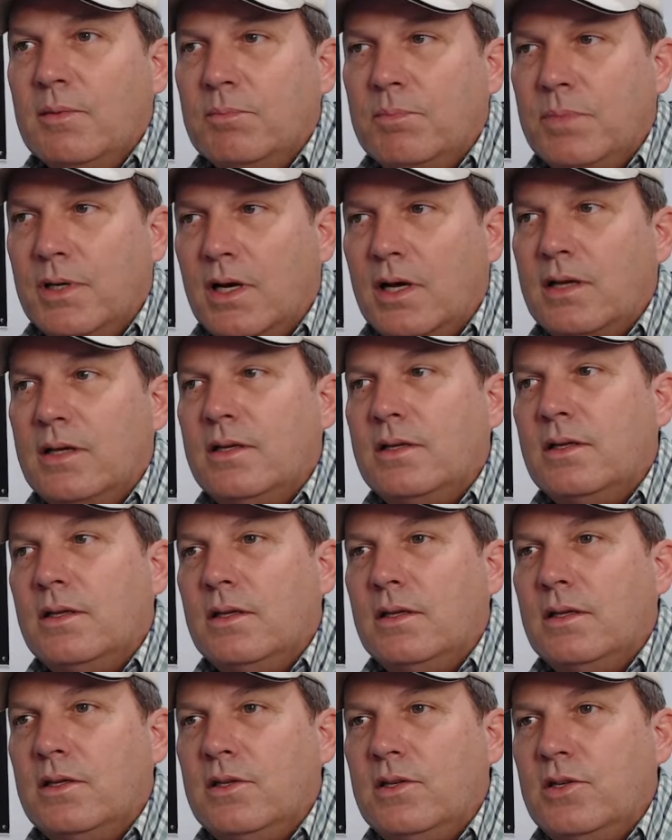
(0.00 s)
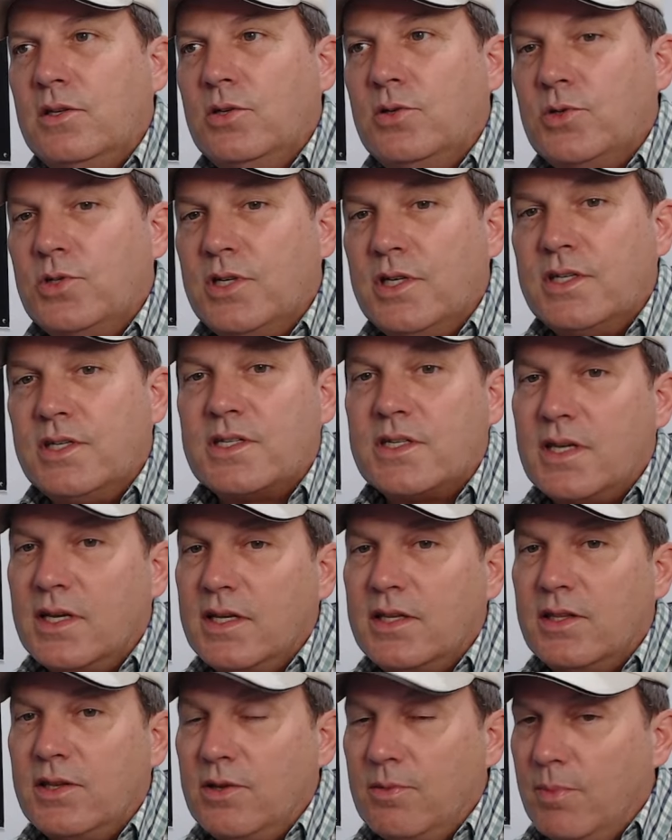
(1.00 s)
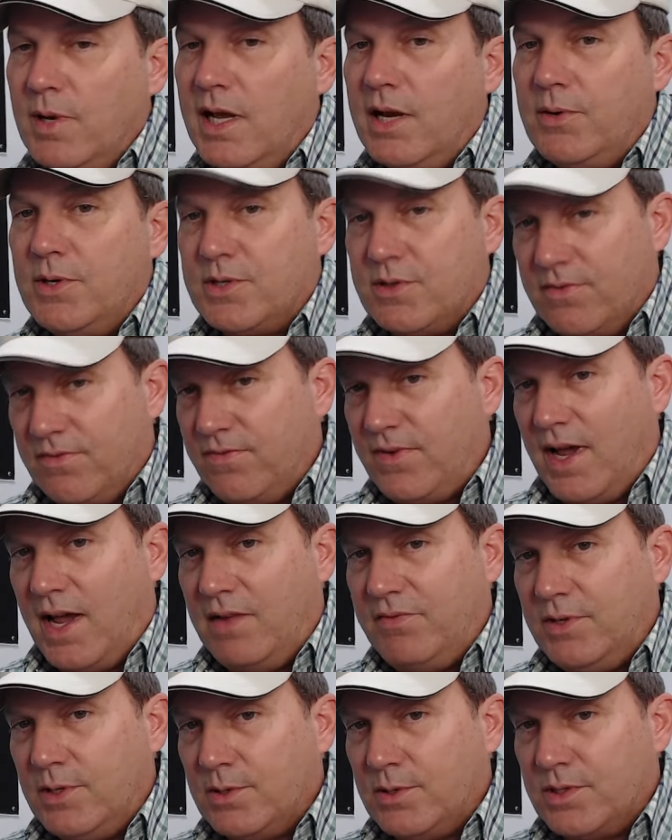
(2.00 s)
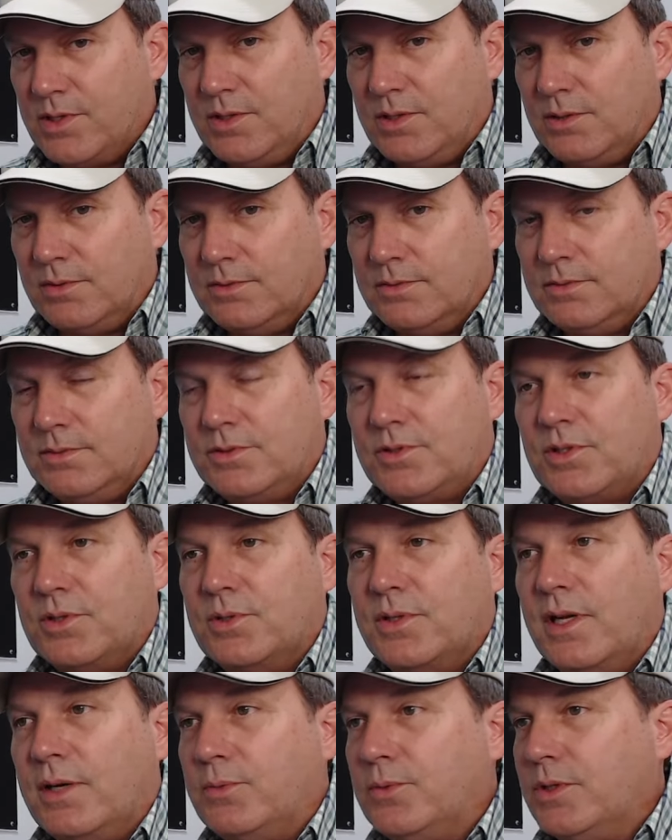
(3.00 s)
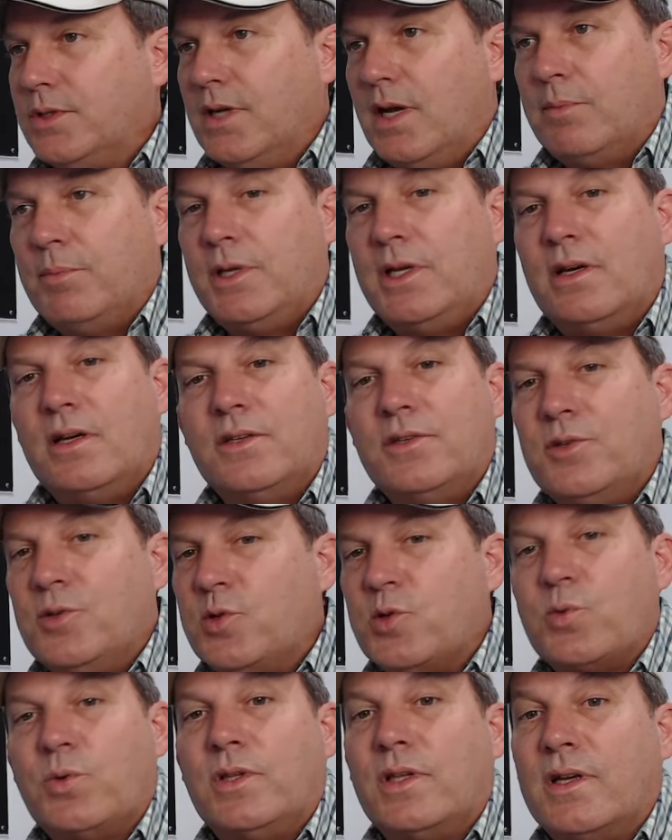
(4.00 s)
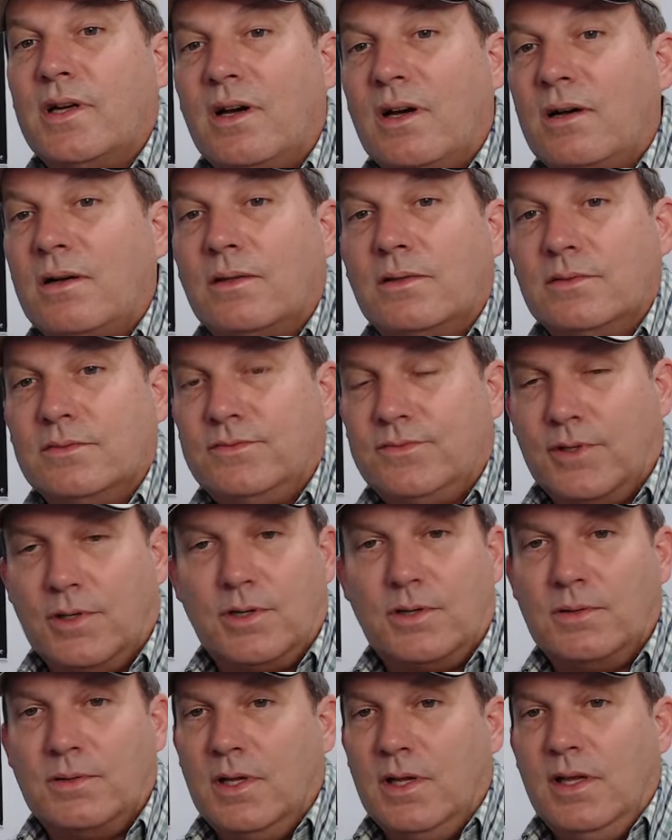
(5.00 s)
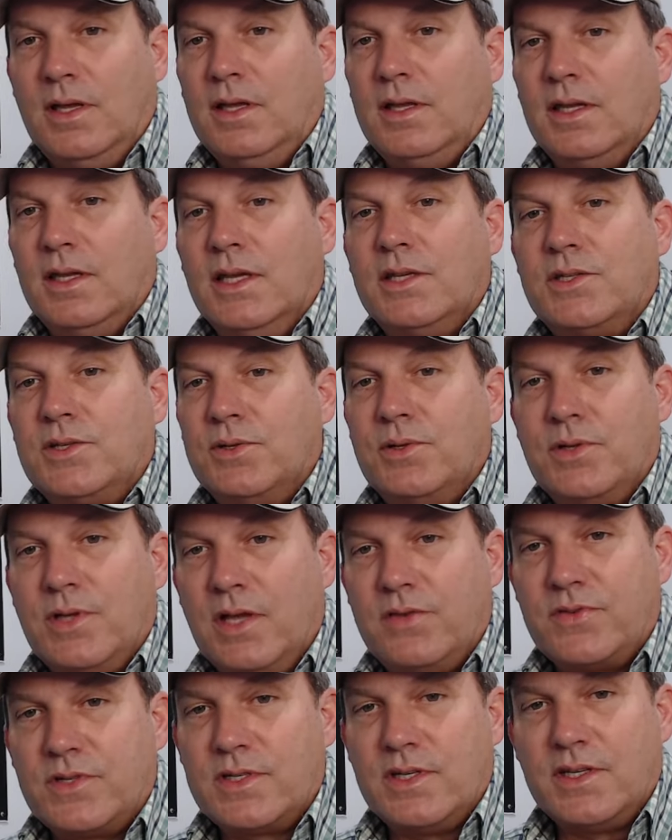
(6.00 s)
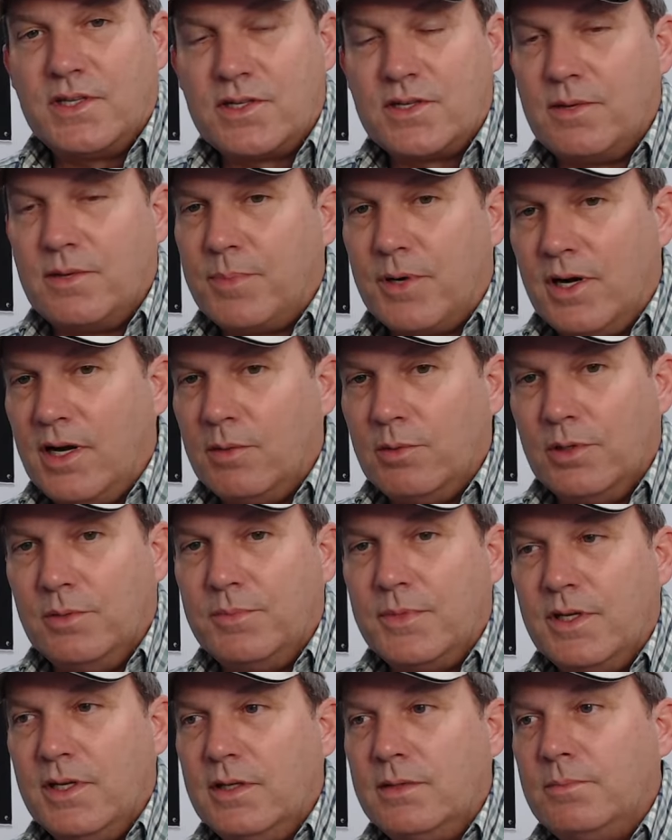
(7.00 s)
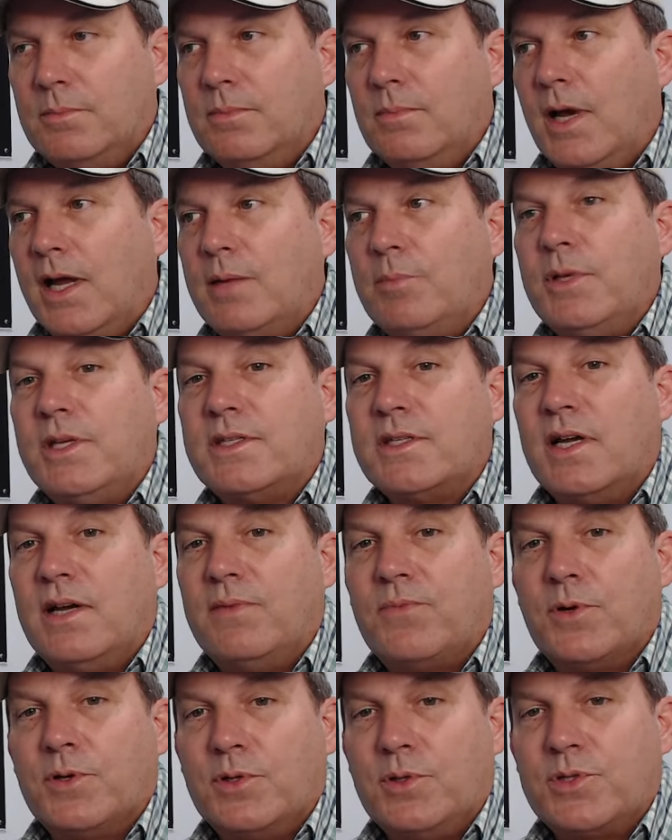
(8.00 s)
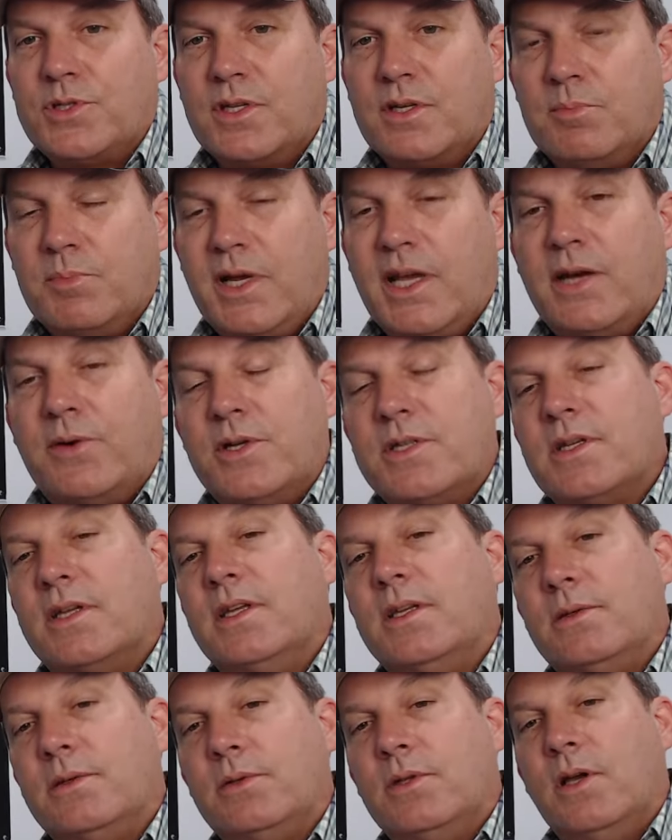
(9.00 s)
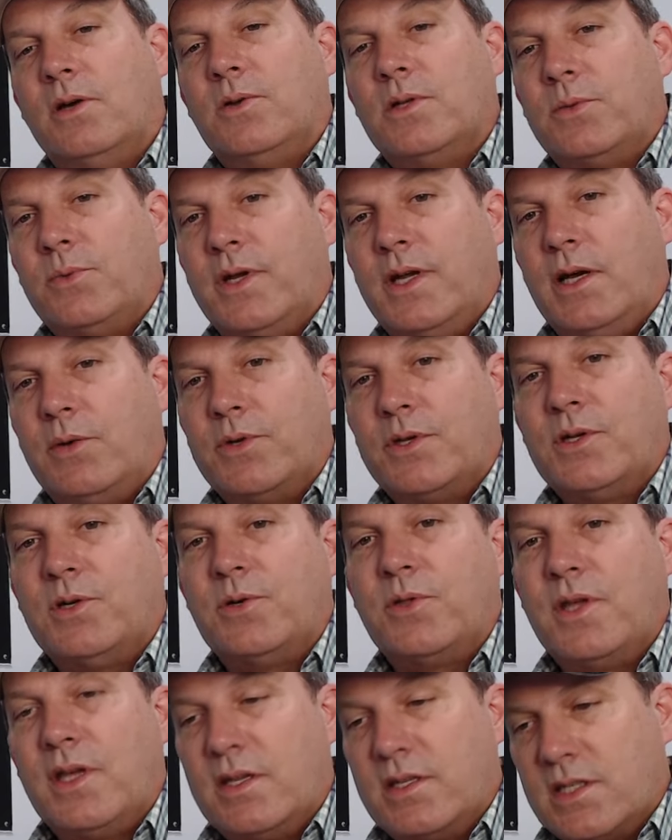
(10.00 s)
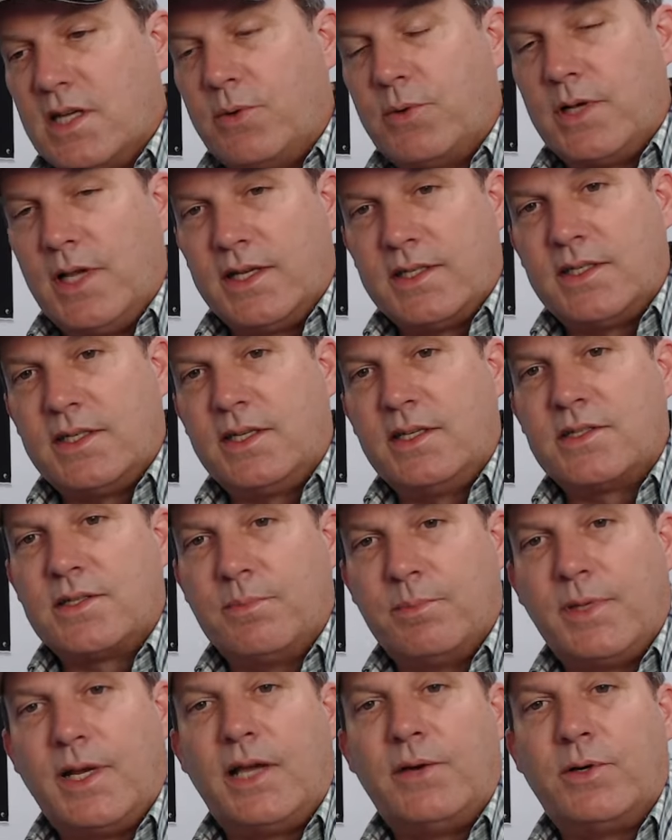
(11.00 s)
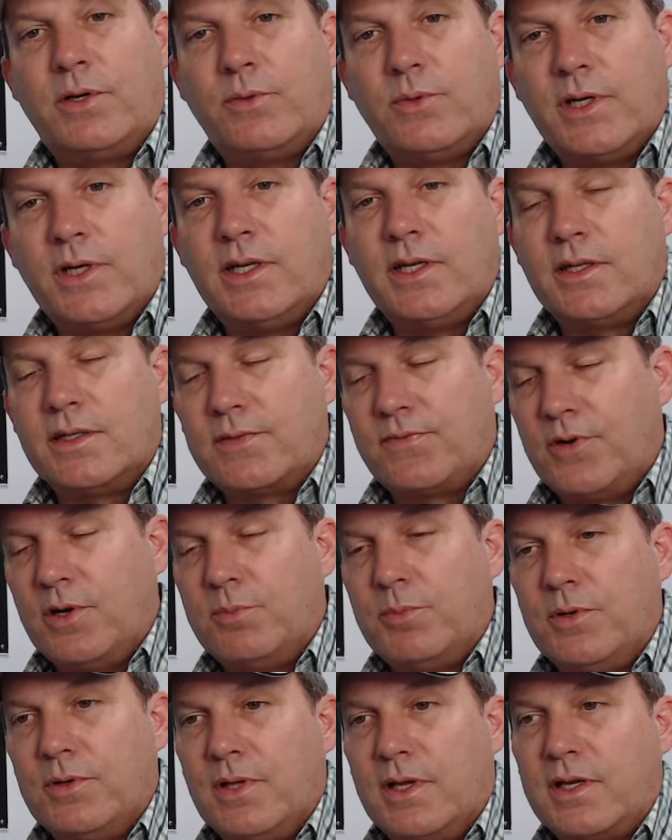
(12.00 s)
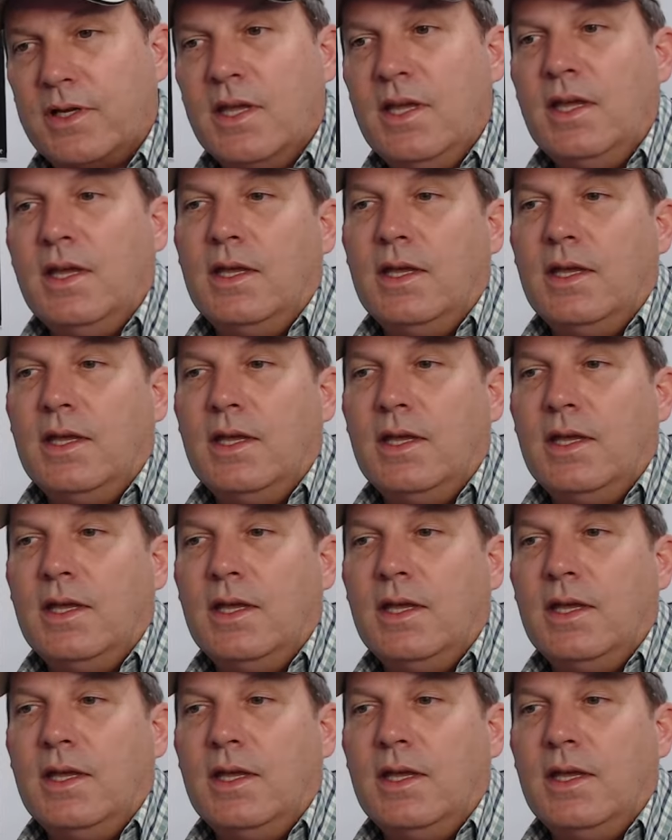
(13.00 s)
But you did say that your batteries are 5 years old, so that would not be unusual at all for it to have sensed a problem. It might be time for a new set of batteries, and the only way I would know that is I would like to get some battery readings from you. Like,